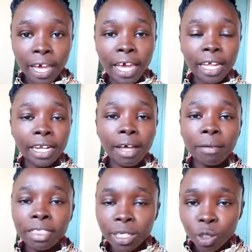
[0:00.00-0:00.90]
And
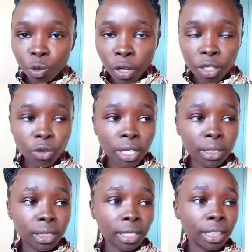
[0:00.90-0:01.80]
that's why you can
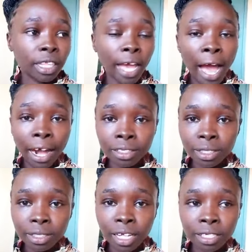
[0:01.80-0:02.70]
see the
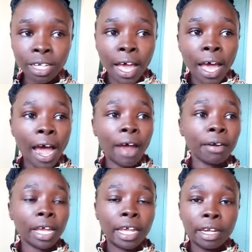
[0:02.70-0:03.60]
ads that are
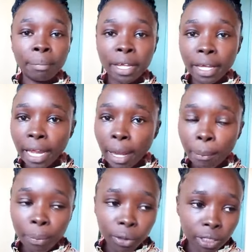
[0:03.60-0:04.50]
in Michele
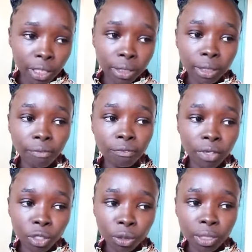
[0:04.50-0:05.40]
Ponte's
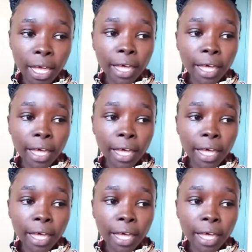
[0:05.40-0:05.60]
videos,